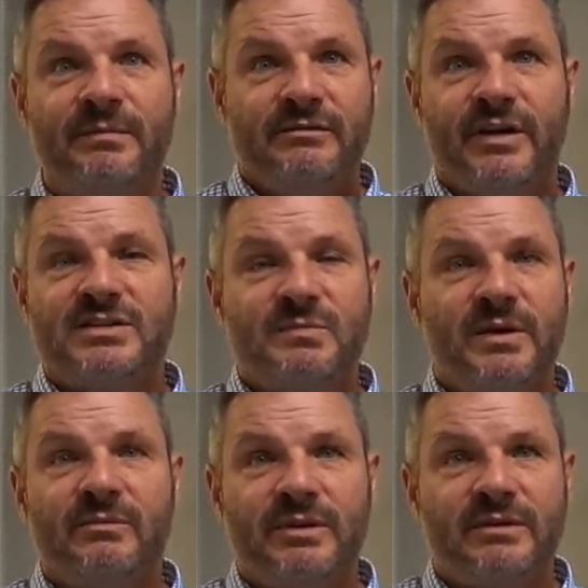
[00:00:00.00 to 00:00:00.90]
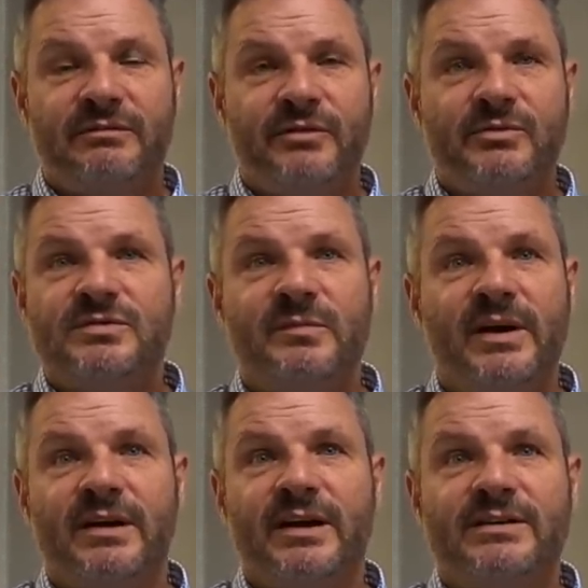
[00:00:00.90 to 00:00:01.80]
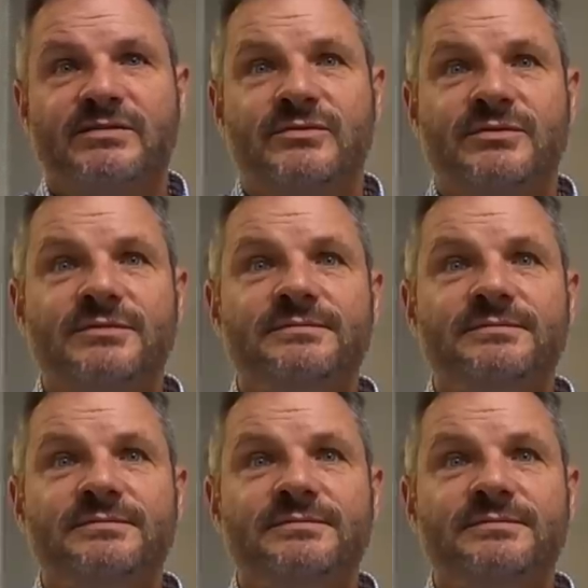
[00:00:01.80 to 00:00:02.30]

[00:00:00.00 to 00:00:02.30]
investment with the fewest amount of hassles.